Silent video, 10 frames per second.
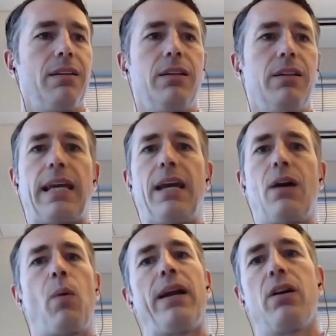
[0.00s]
You can't
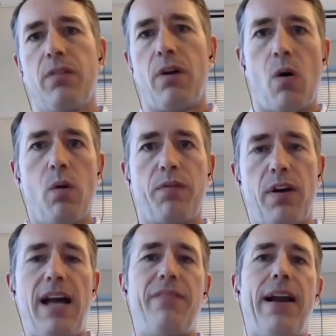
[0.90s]
wait on hold for
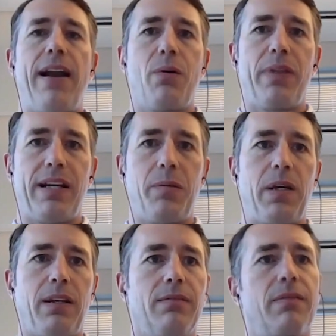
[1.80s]
half an hour with
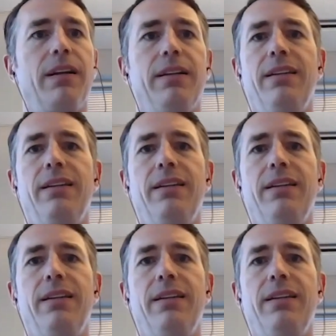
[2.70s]
ADP, right?